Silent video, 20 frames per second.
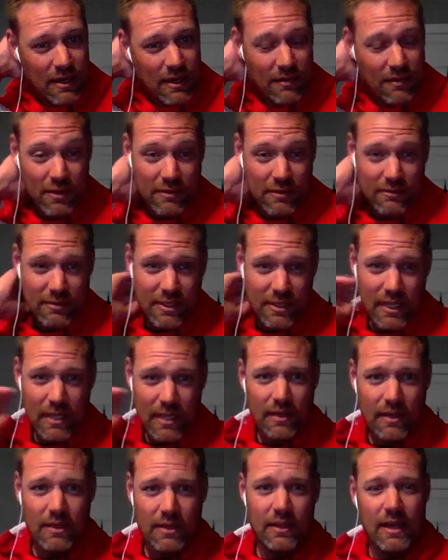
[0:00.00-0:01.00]
ever
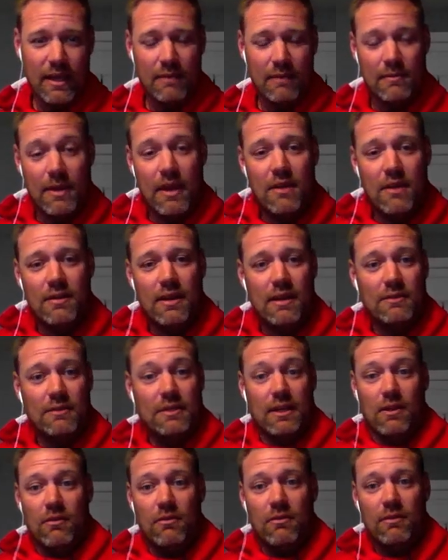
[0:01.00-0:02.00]
taken in that round. And I was
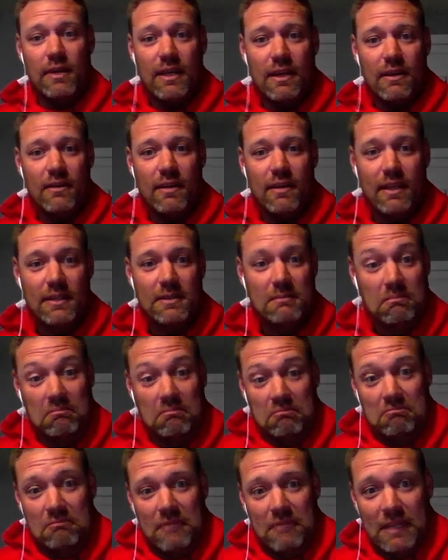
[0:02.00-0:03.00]
like, holy cow, that's
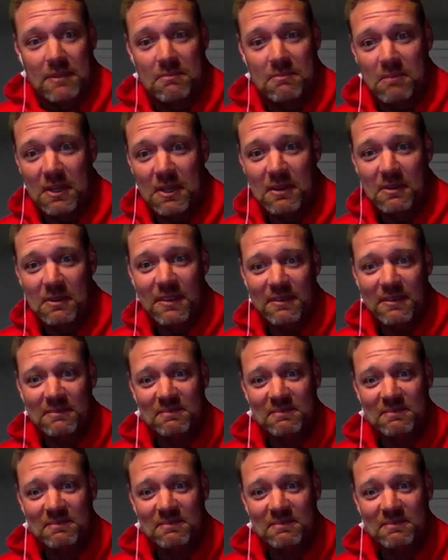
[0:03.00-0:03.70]
pretty cool.